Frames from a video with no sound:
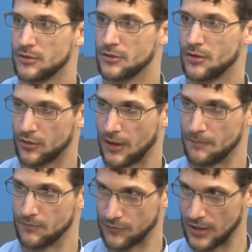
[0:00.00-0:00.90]
Okay,
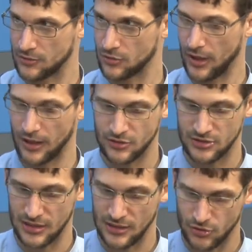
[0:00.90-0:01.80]
so I
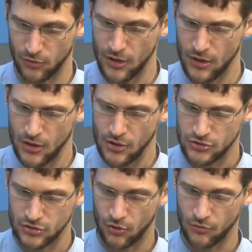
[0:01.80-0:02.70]
understand that.
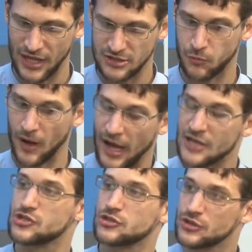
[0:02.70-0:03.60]
So that's why I
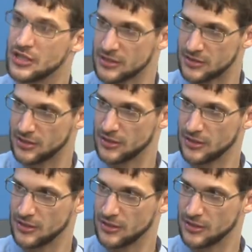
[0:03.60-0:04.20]
shouldn't